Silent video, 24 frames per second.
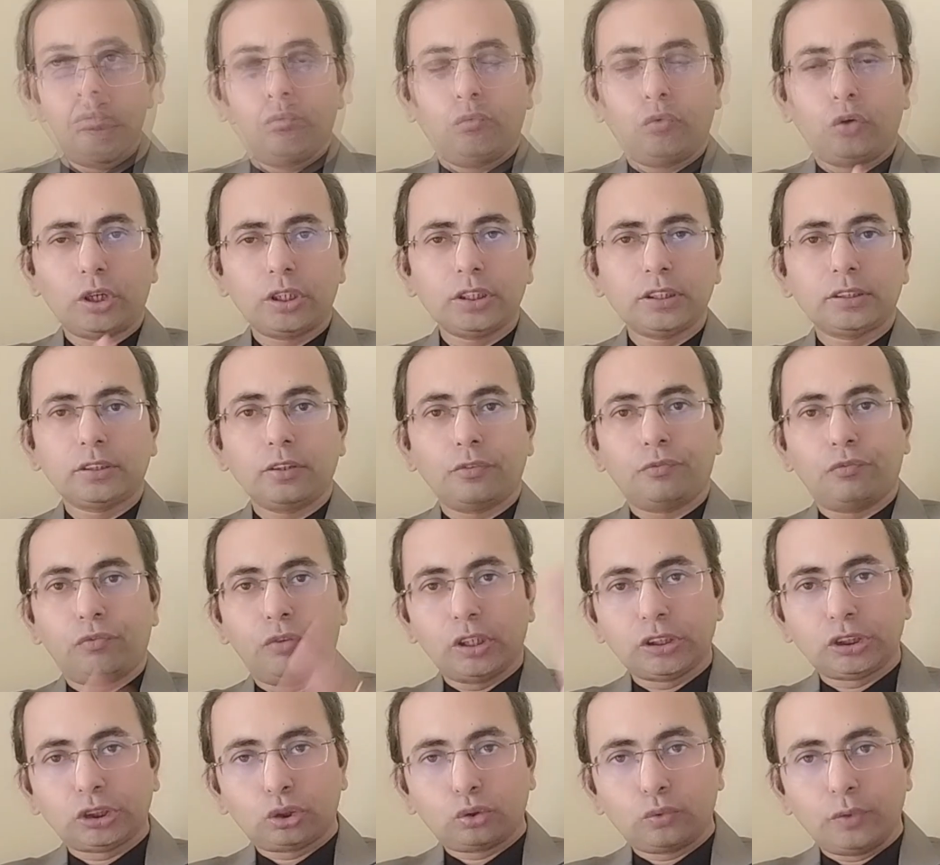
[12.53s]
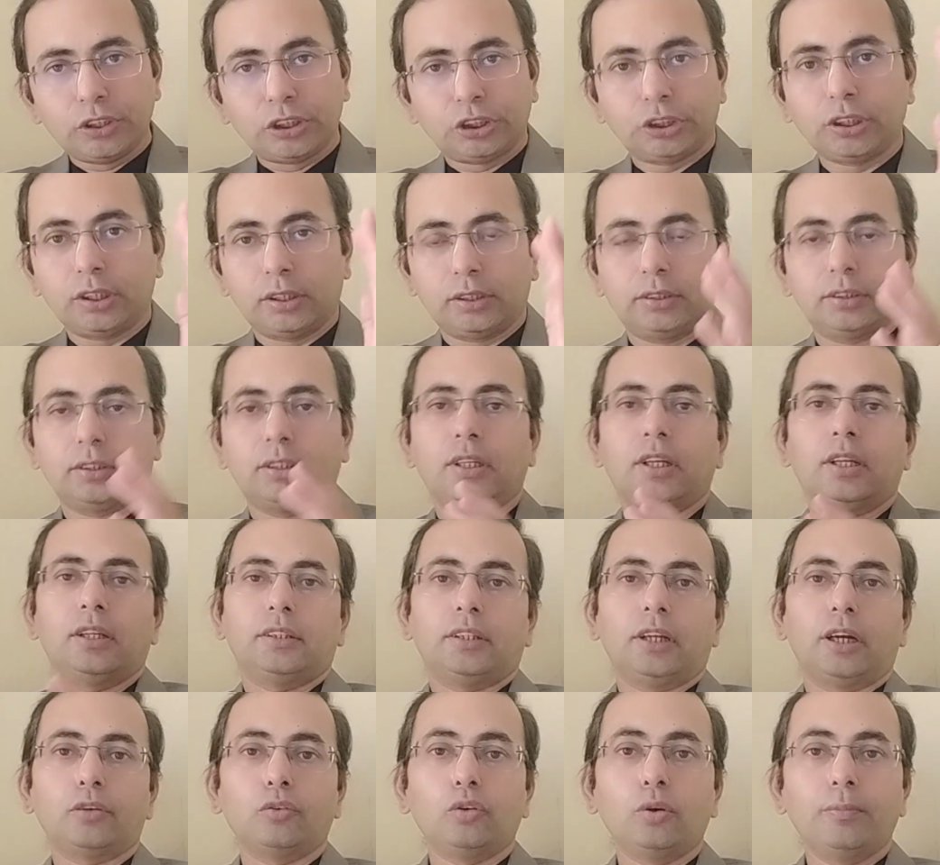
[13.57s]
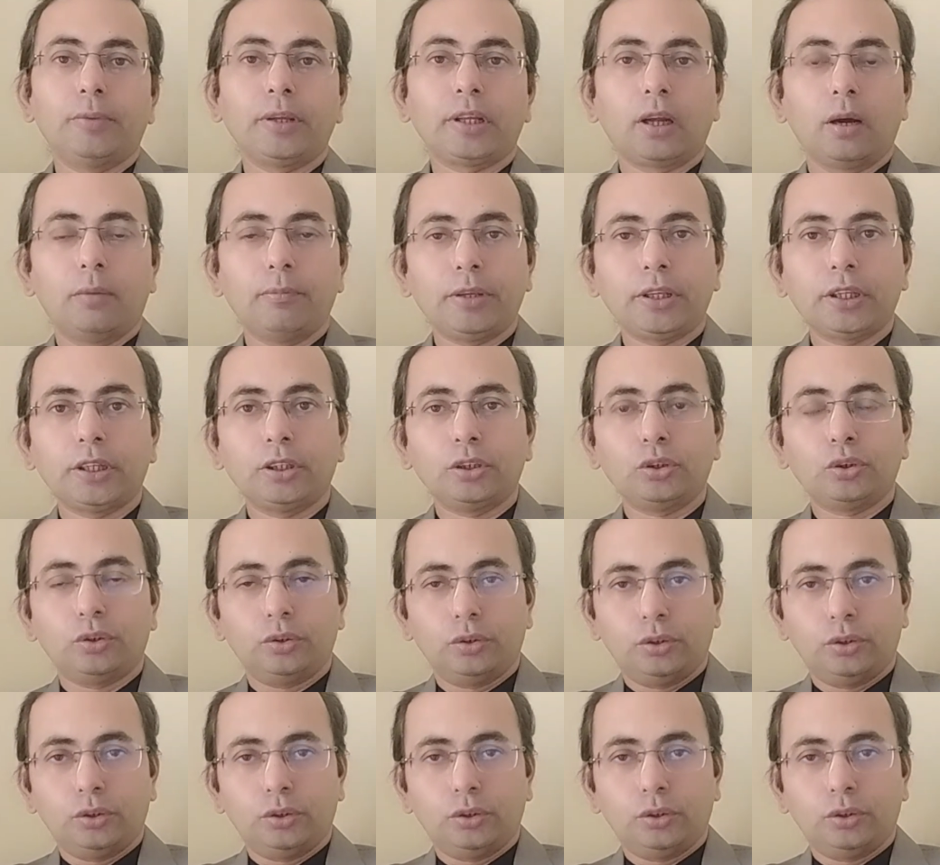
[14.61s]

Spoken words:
What is the first question that will be coming in